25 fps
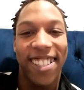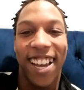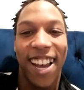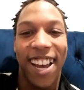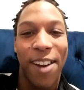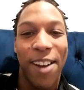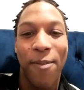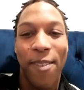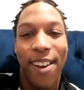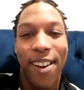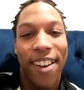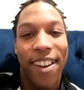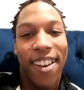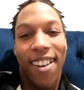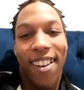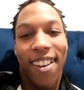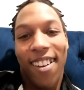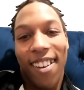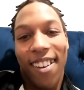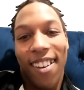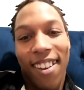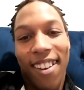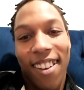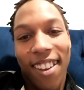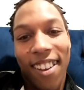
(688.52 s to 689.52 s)
See you soon.
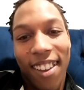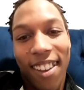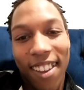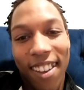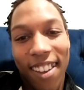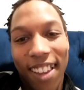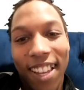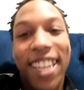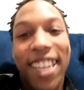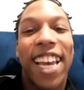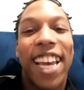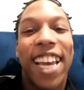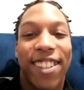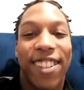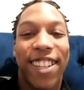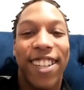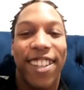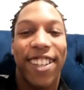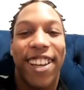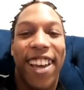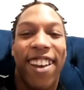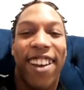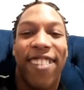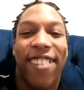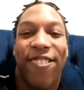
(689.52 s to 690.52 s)
All right. Yes, see you
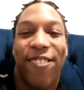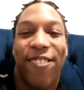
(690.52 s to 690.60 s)
later.